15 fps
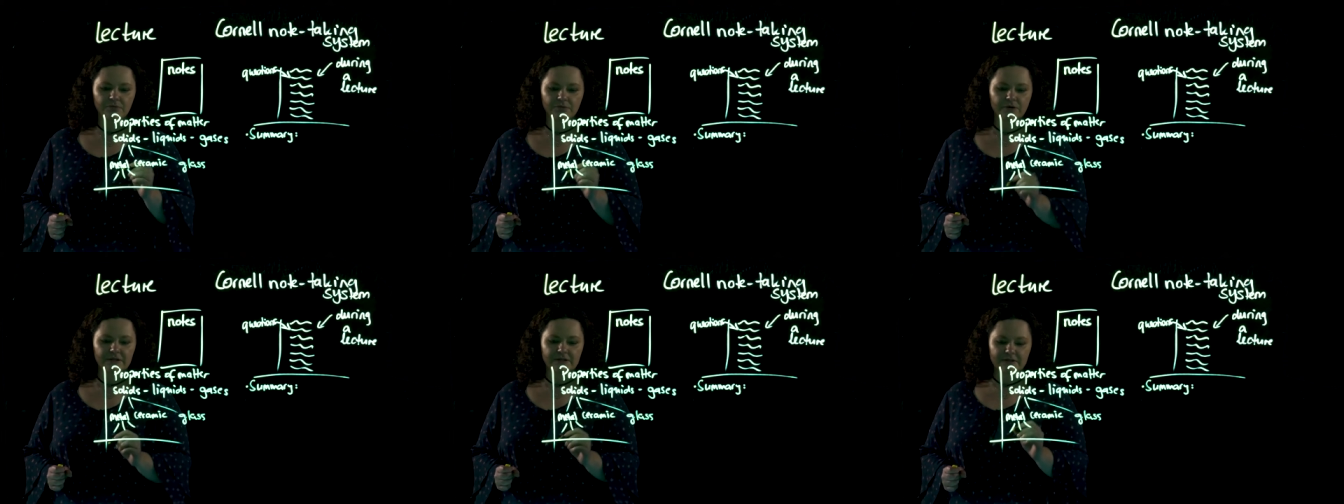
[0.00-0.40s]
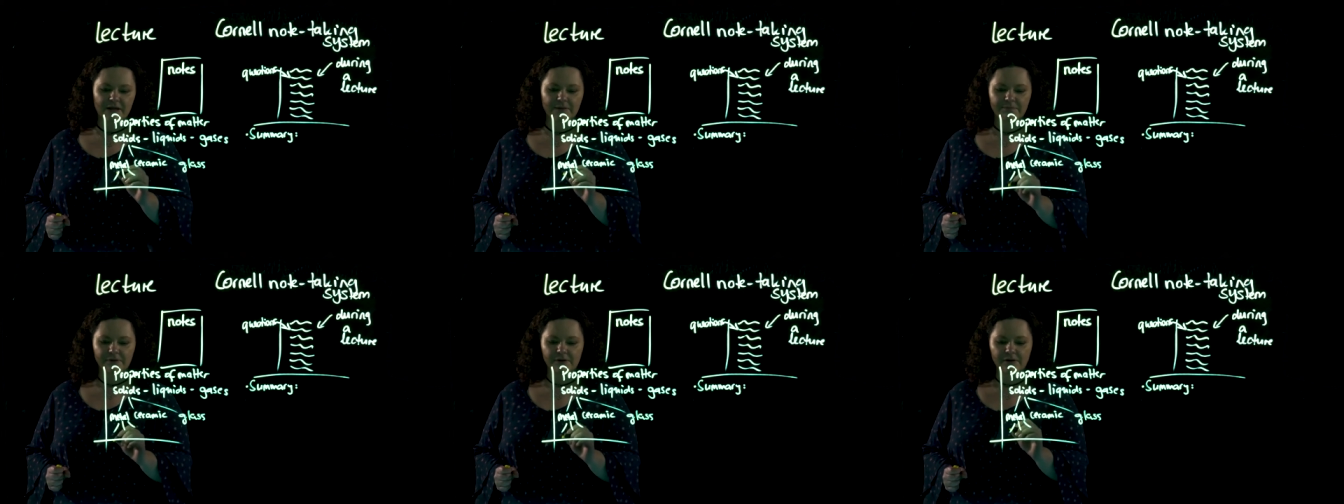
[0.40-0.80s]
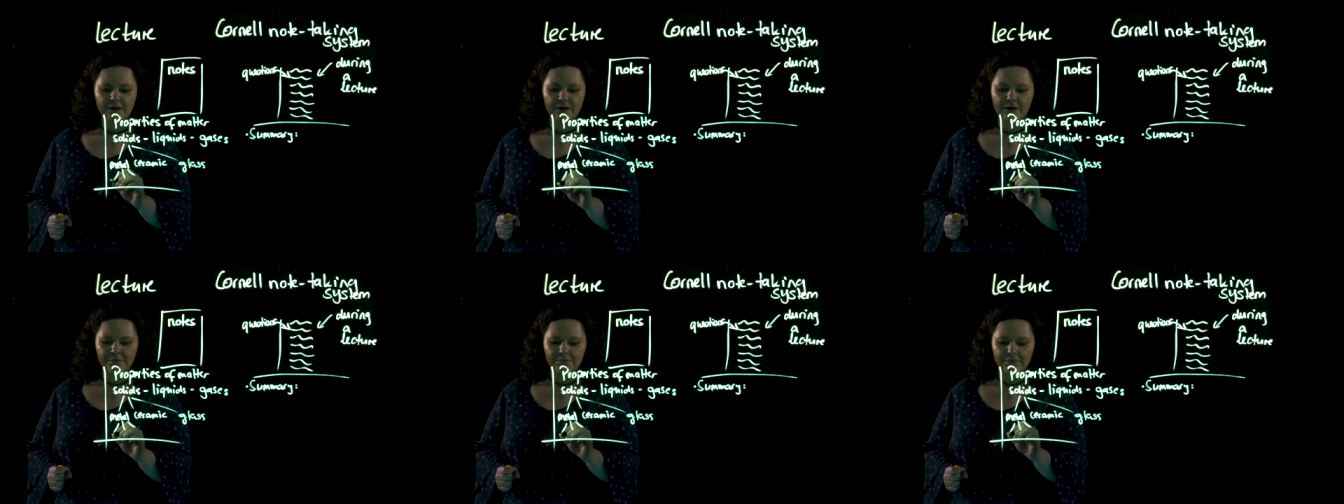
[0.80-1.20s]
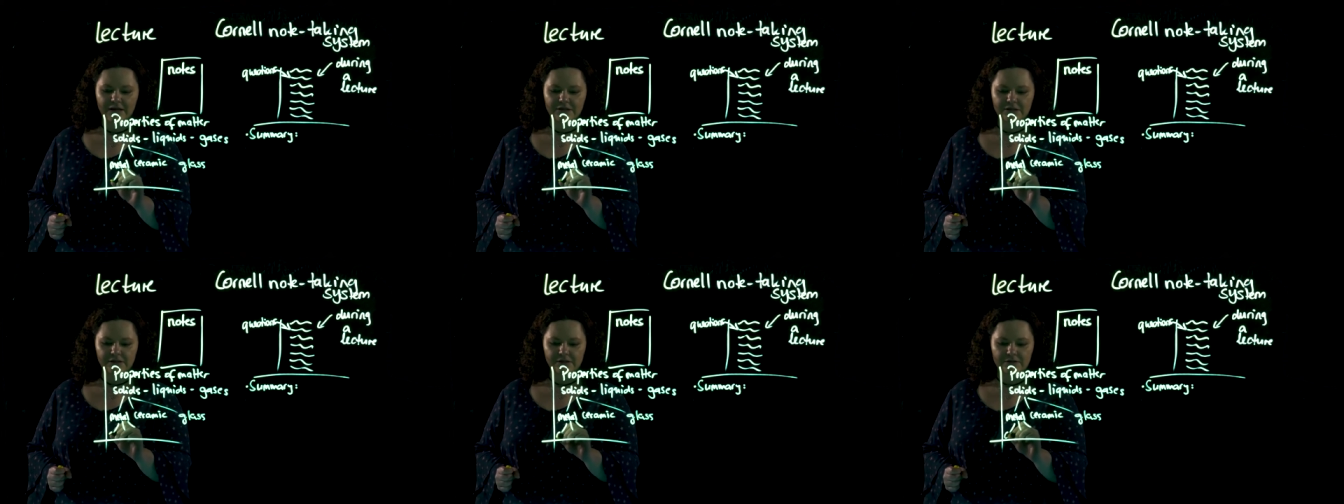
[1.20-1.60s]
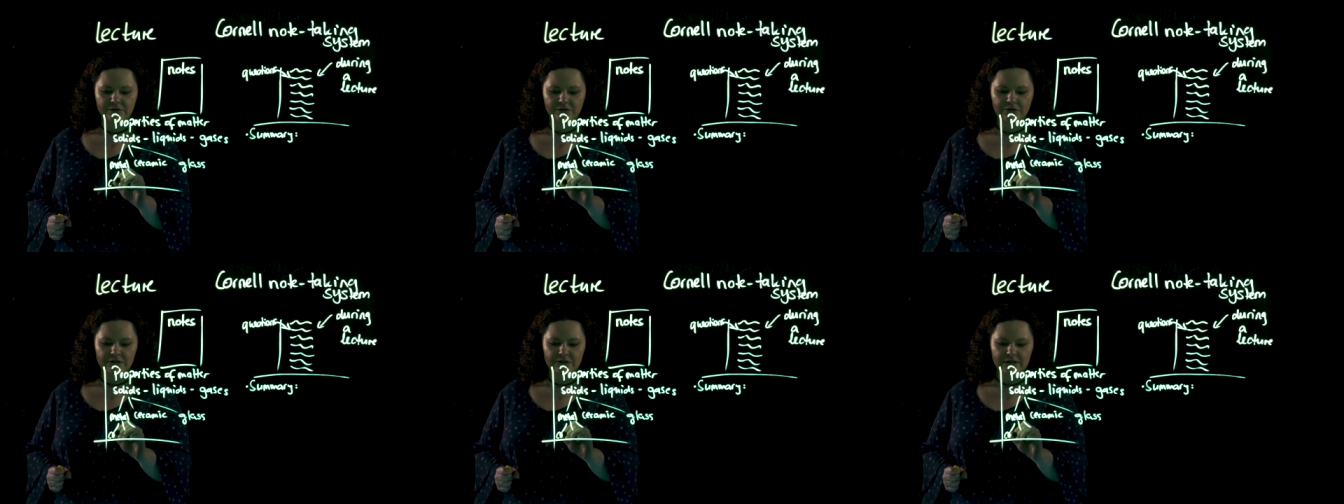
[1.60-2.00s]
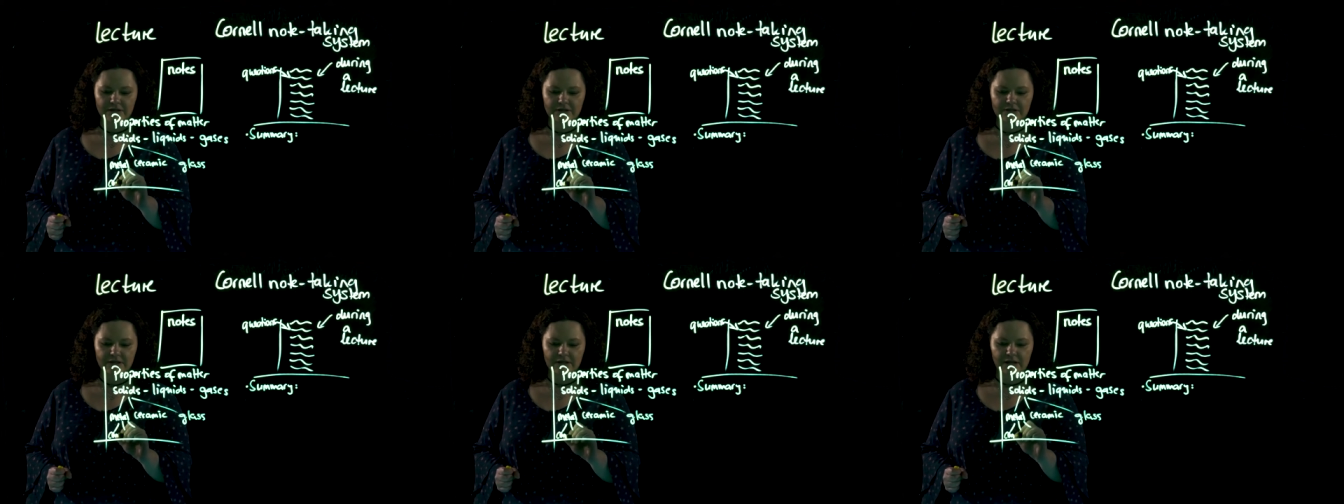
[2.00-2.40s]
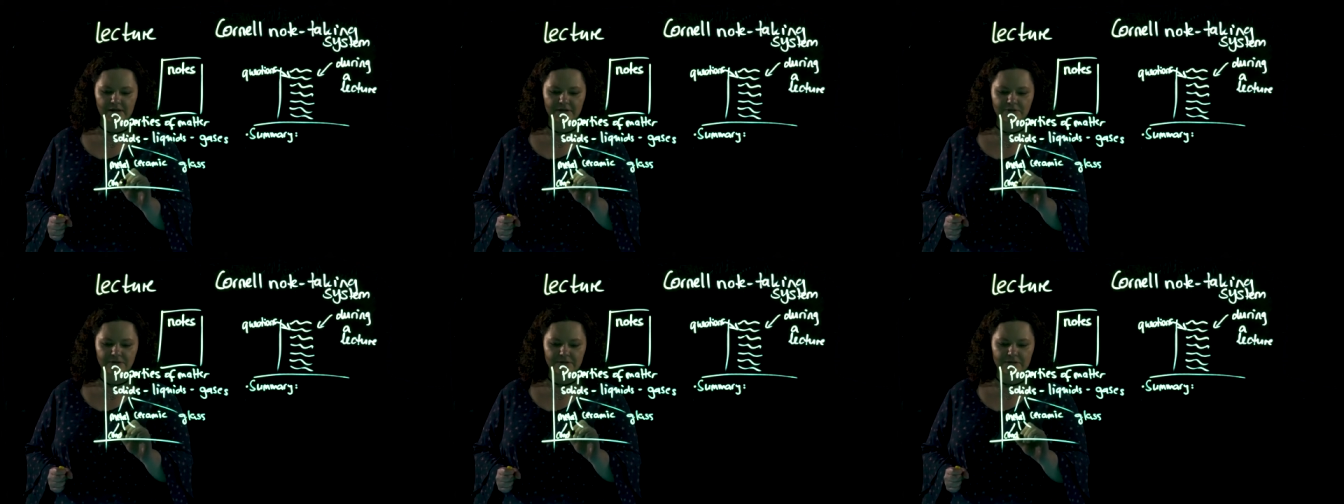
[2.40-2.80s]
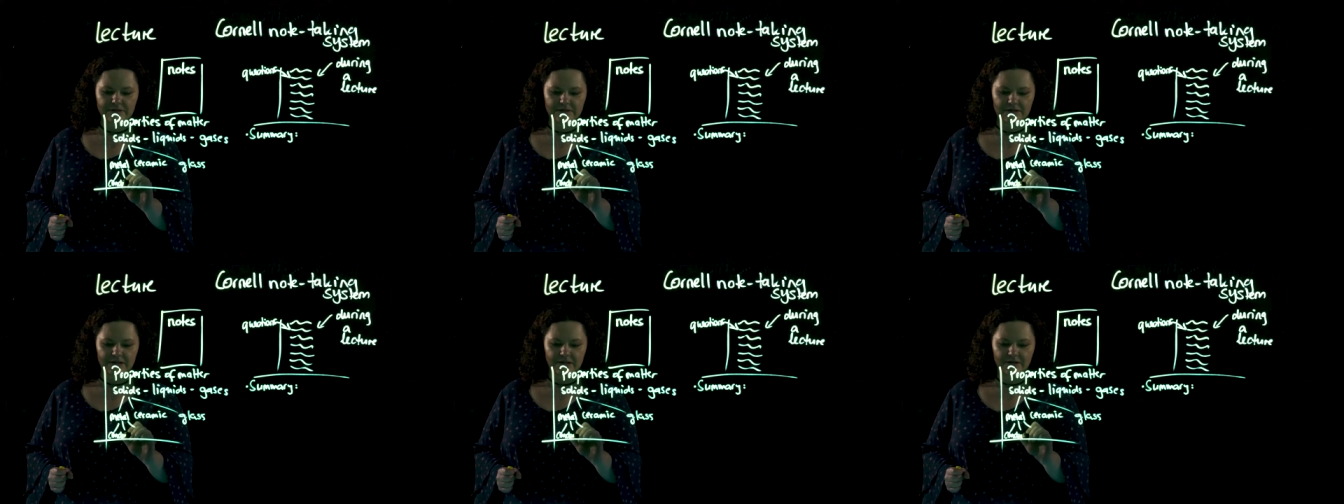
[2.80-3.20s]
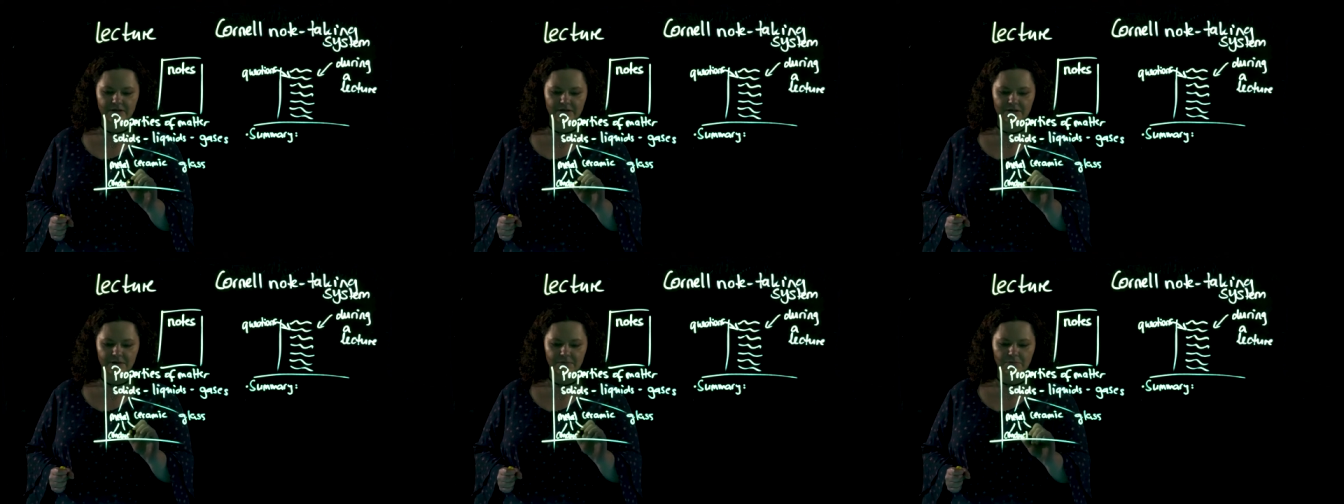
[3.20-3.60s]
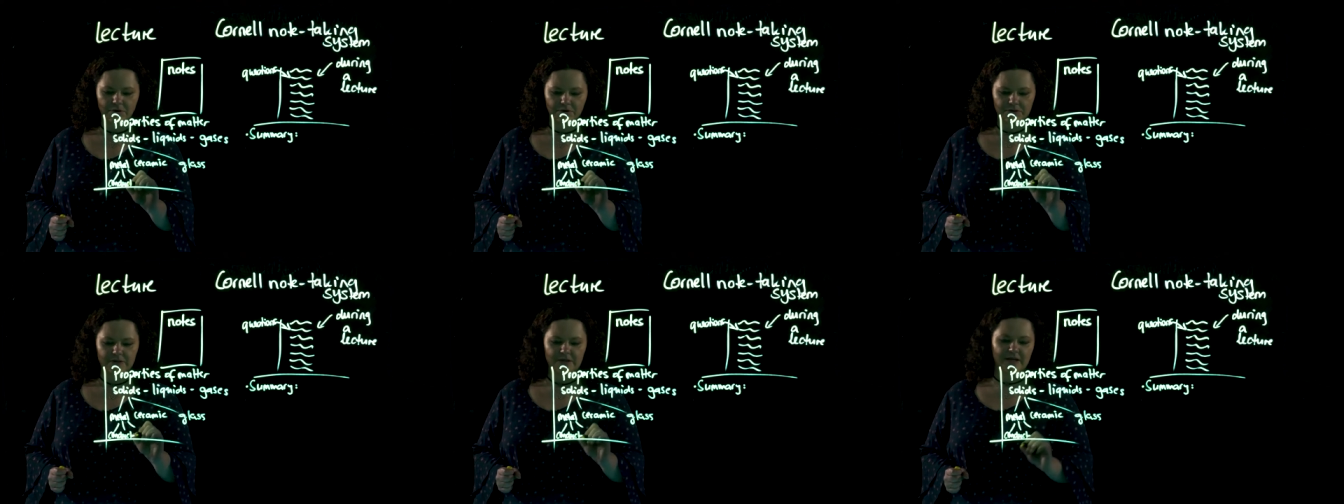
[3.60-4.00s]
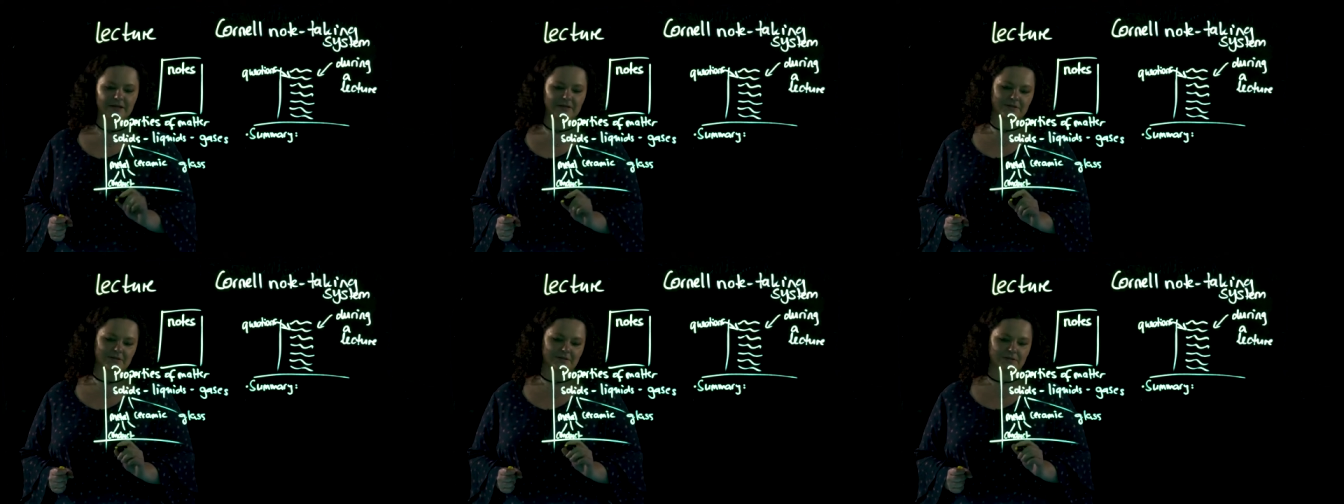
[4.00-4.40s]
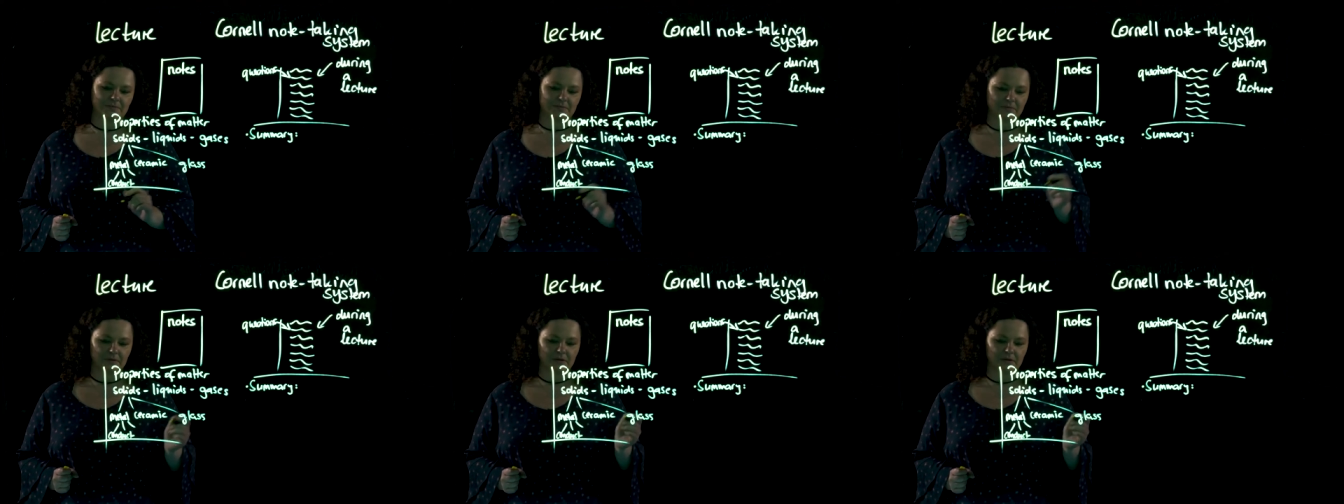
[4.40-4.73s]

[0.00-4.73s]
For example, metals conduct electricity in most cases.